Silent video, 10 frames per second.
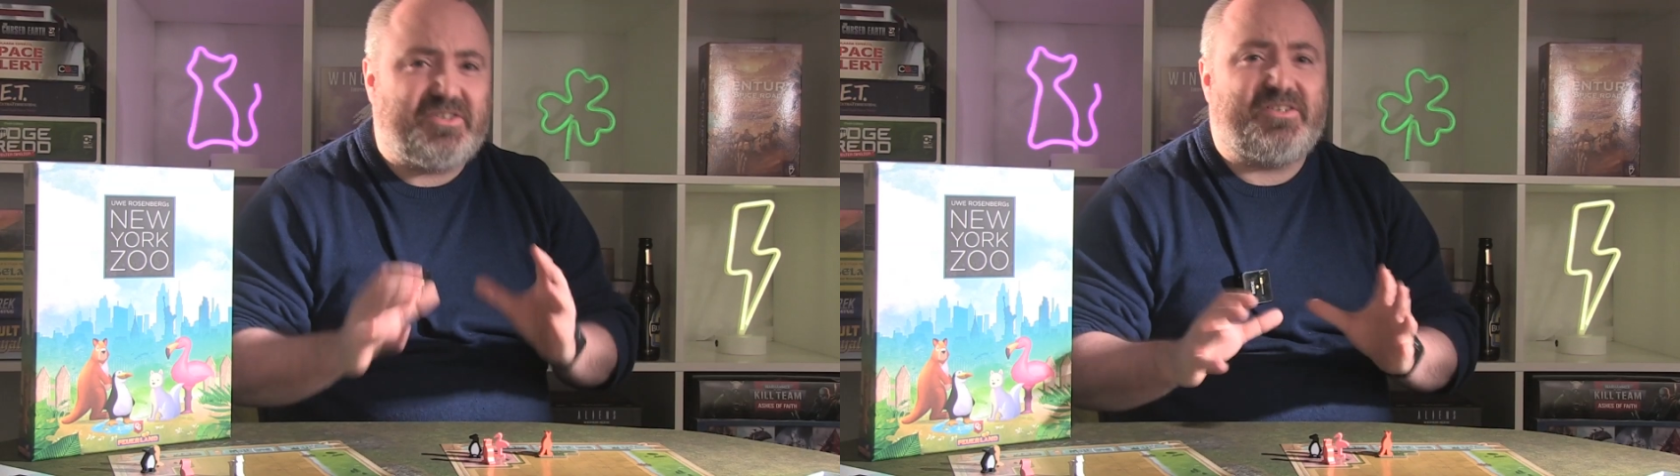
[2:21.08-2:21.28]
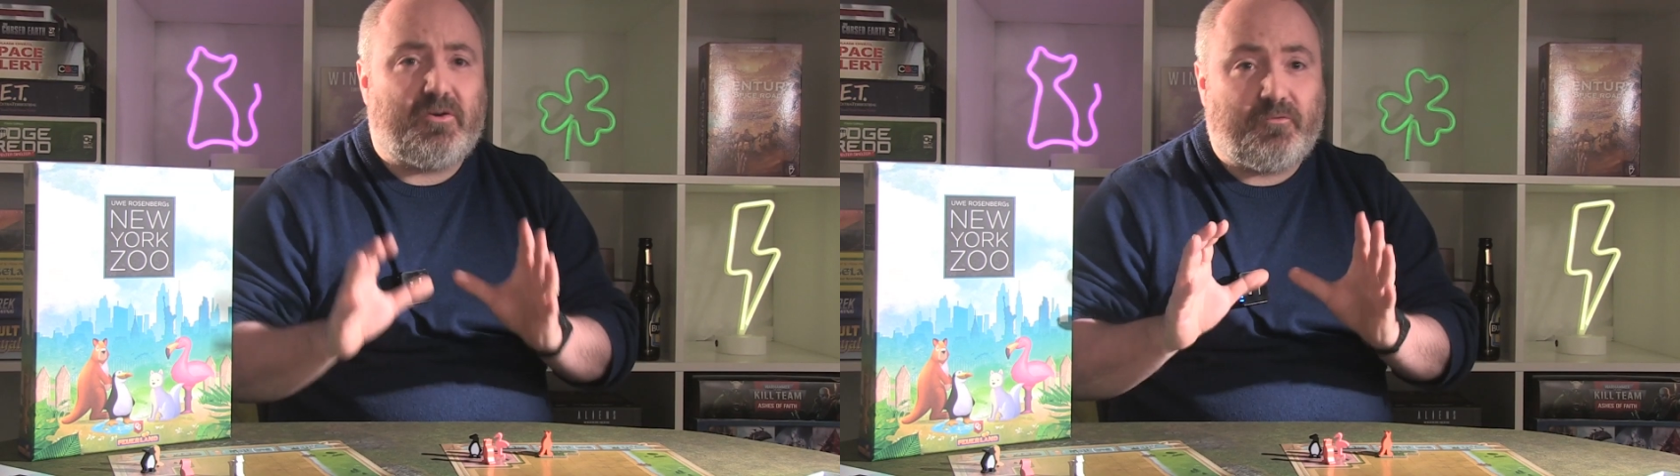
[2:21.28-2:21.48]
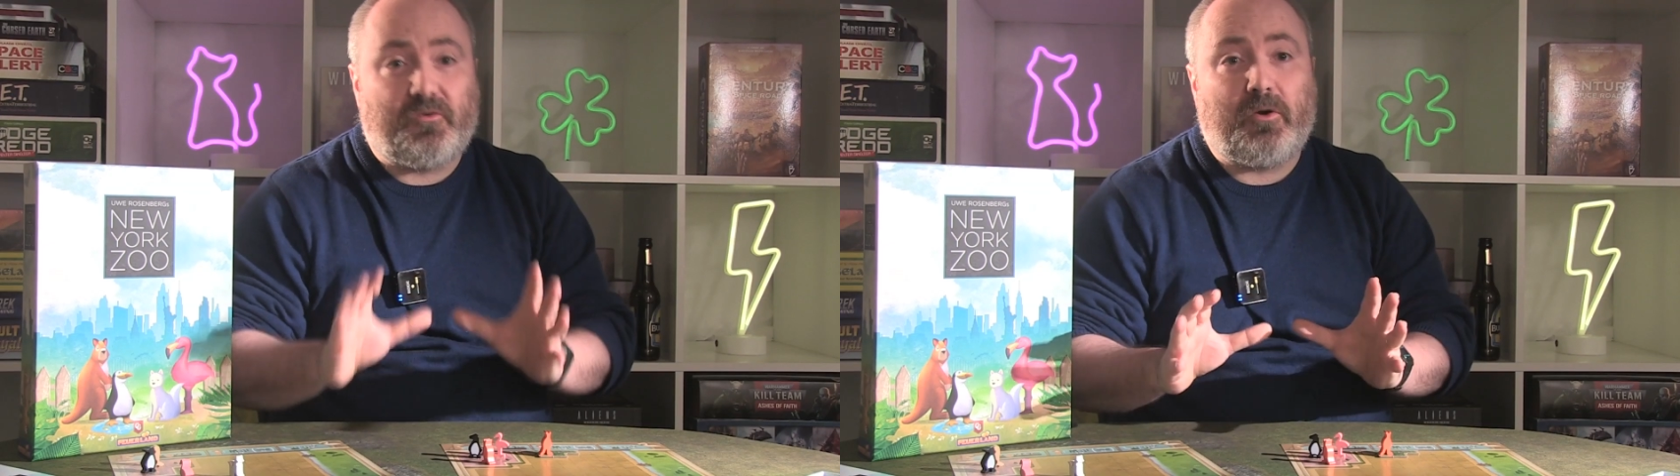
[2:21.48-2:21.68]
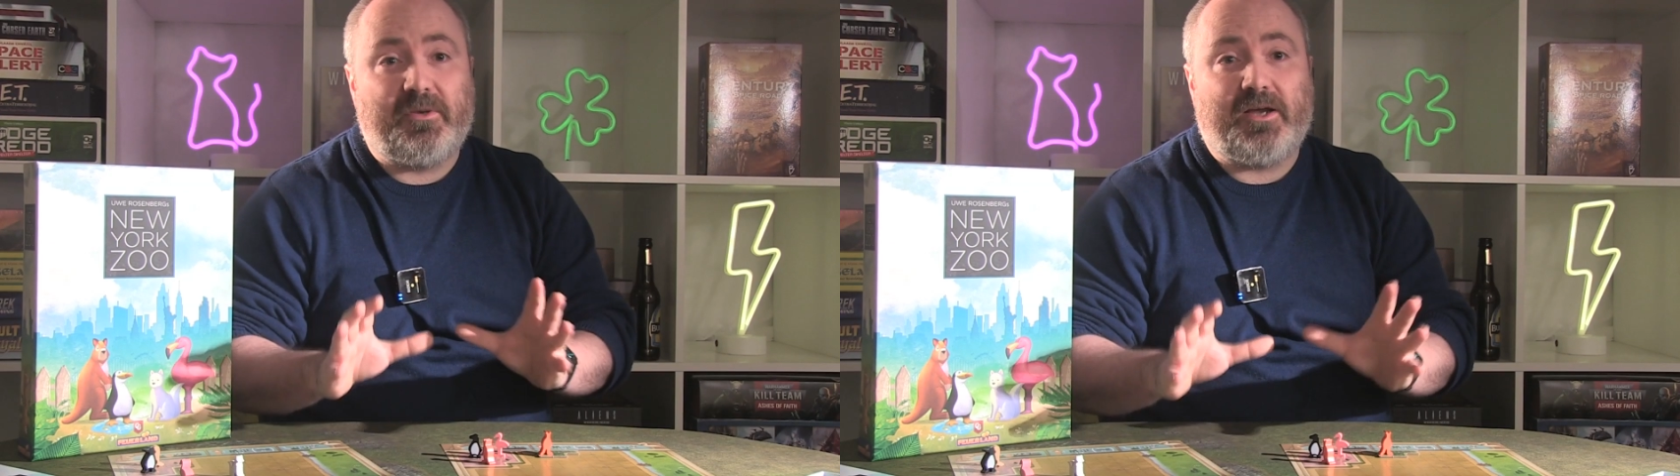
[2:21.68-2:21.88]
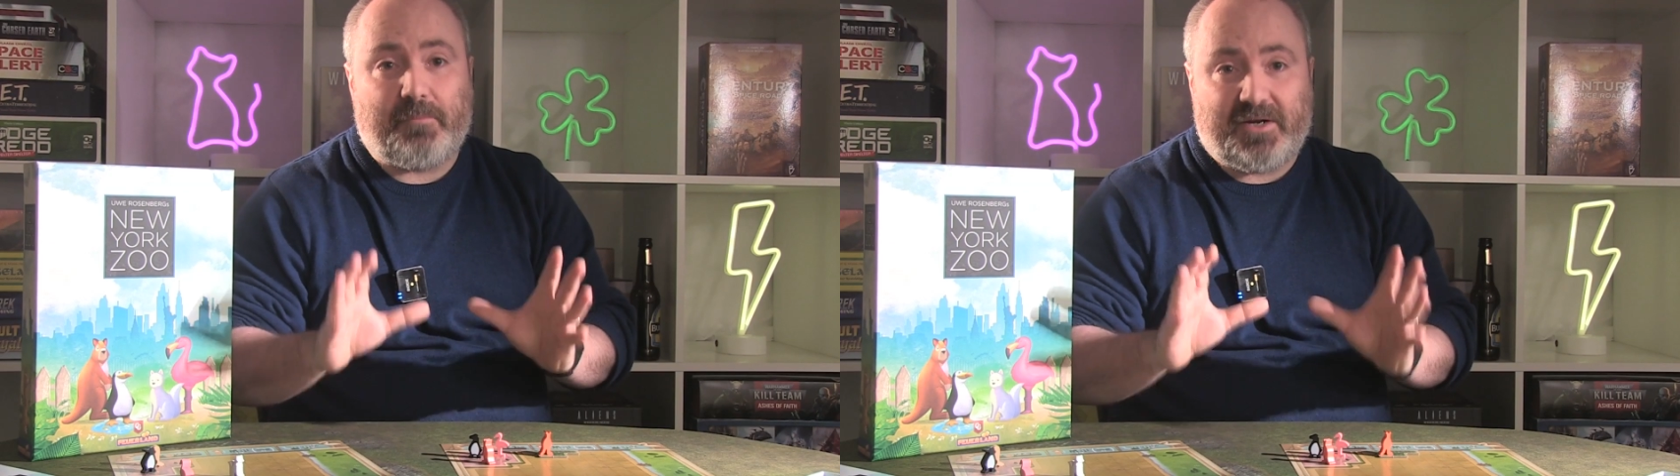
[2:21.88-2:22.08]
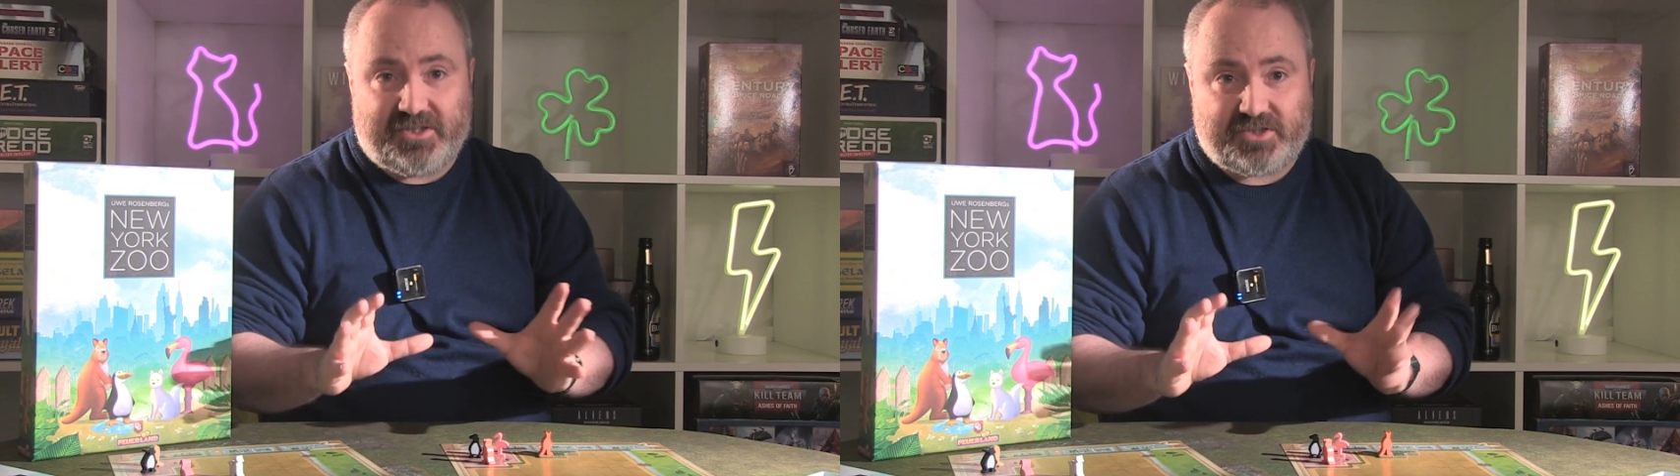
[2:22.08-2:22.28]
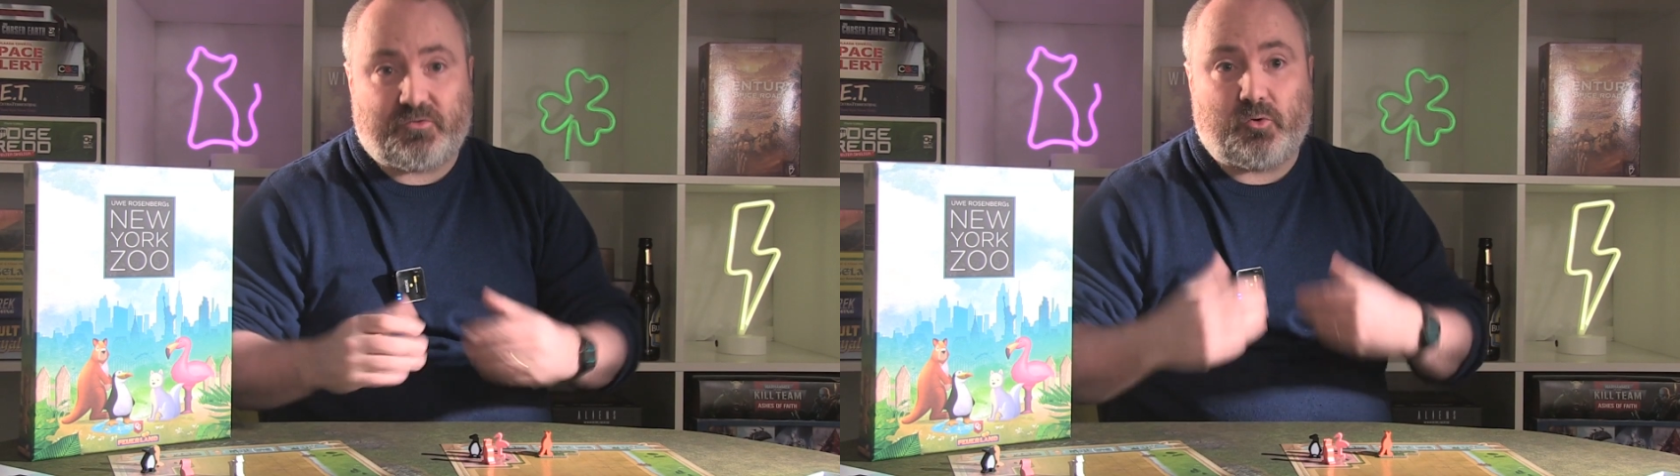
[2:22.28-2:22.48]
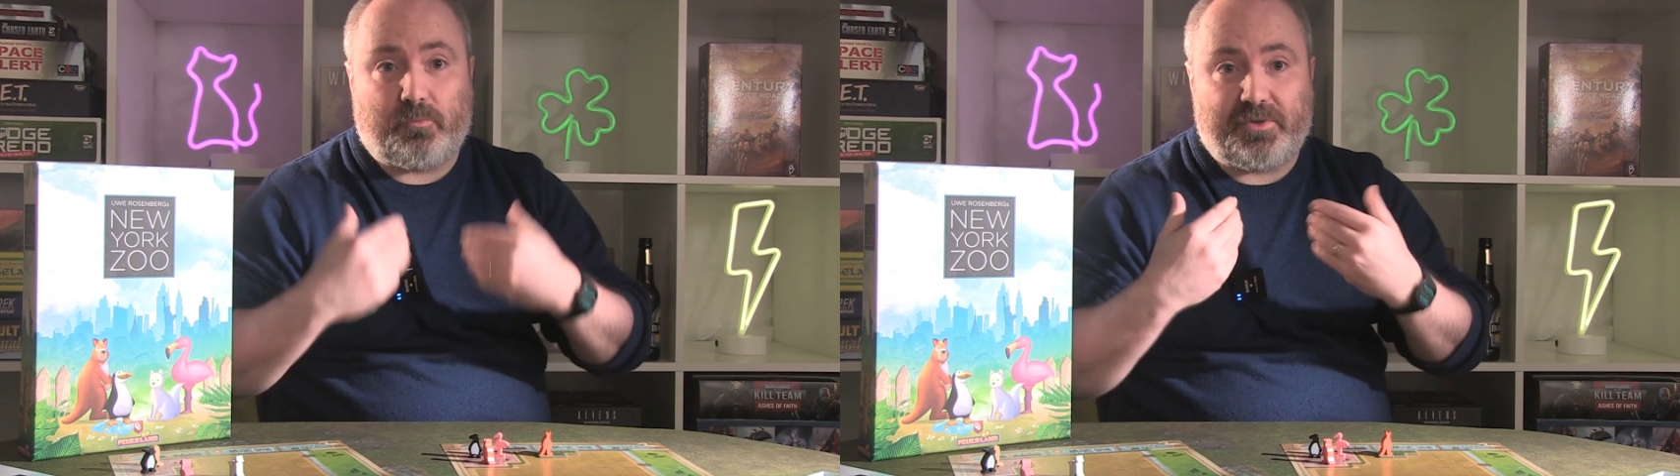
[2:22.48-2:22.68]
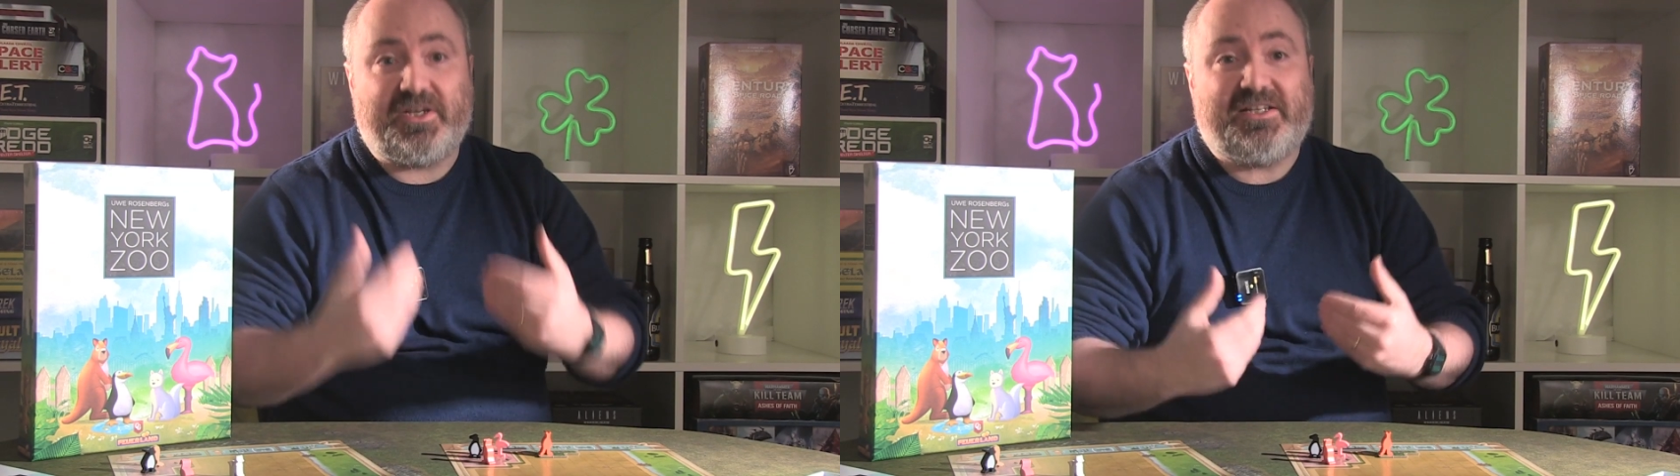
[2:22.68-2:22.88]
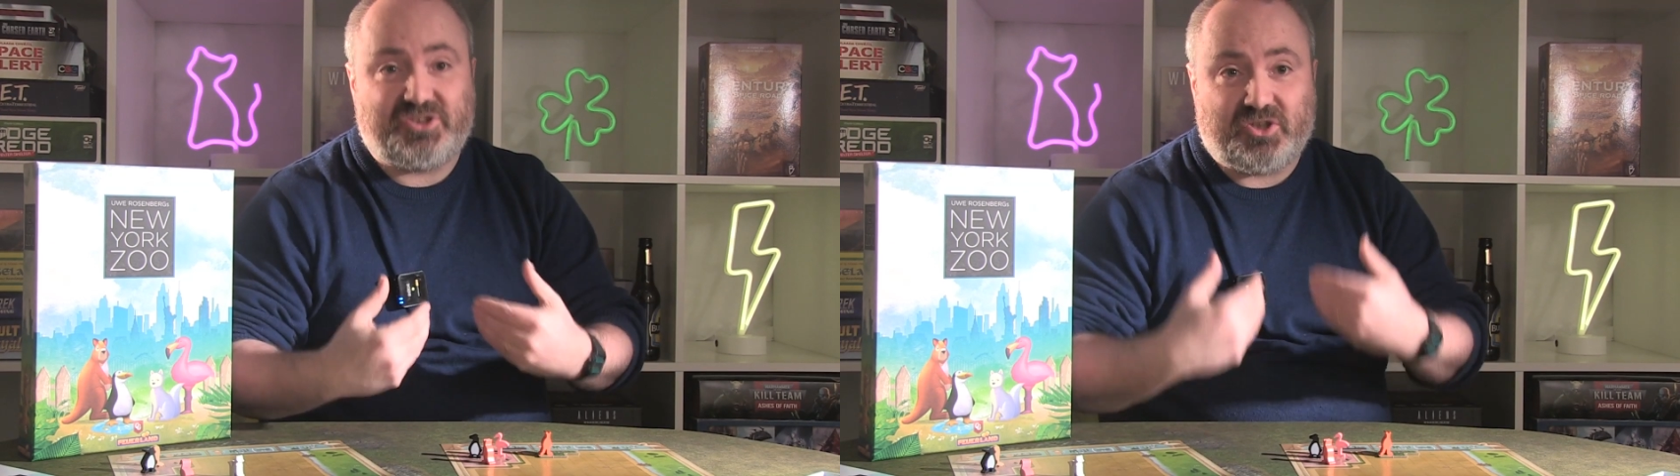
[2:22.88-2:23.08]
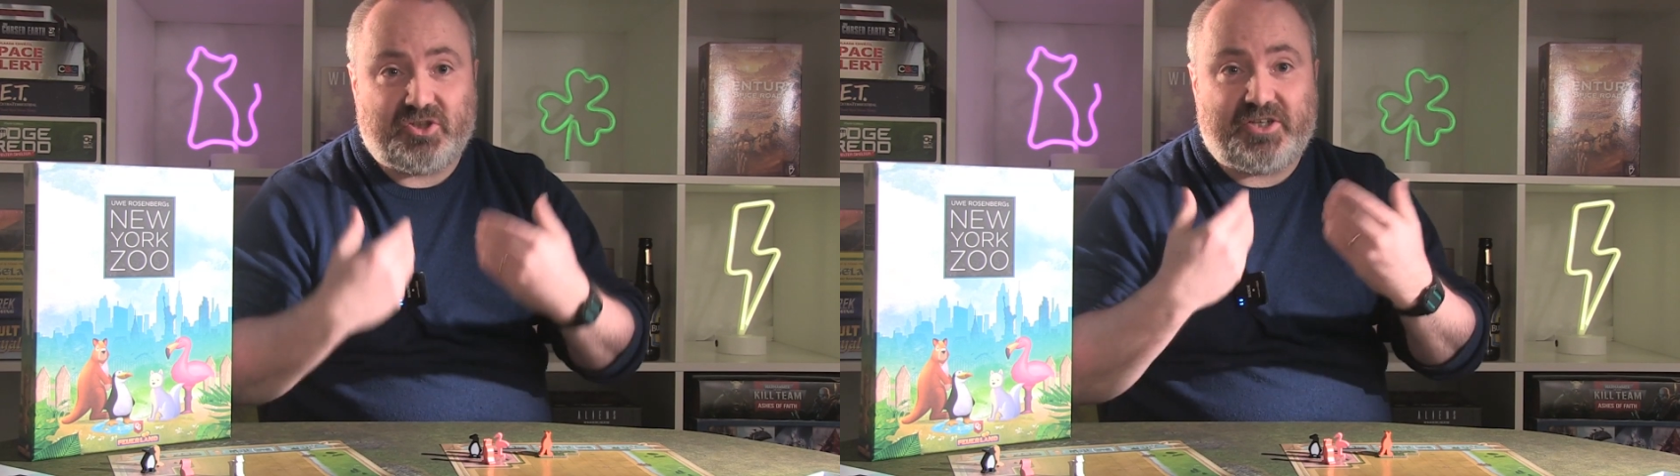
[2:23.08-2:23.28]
this is now firmly on my list for potential